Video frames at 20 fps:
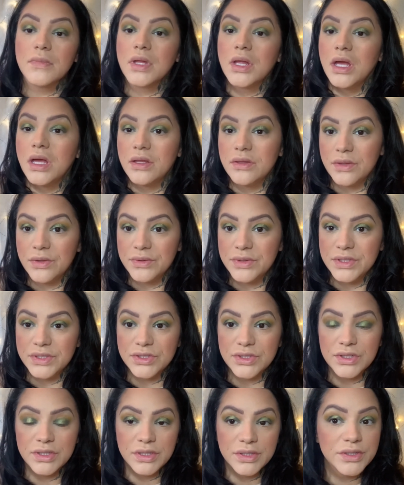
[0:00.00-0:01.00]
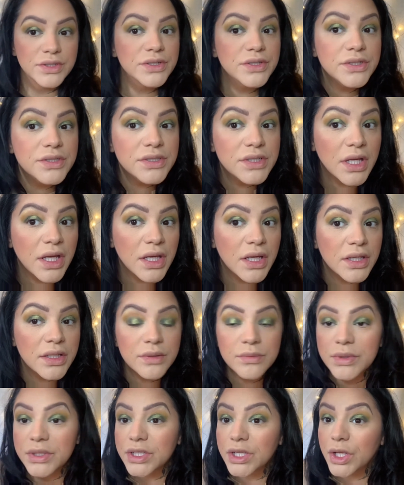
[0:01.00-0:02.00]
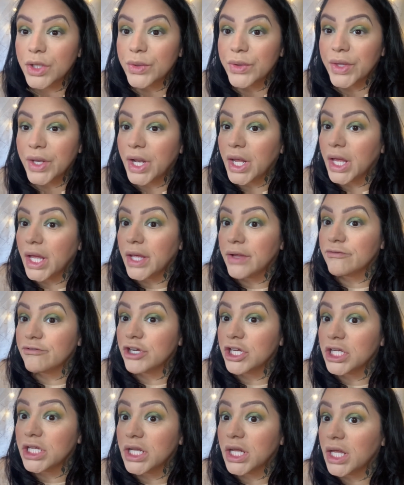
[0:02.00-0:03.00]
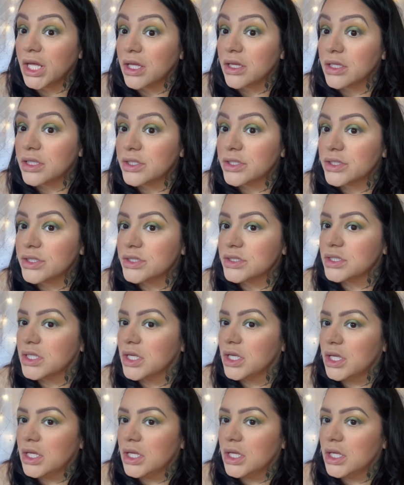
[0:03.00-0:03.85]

Although these are glitters, and we know that I freaking hate glitters.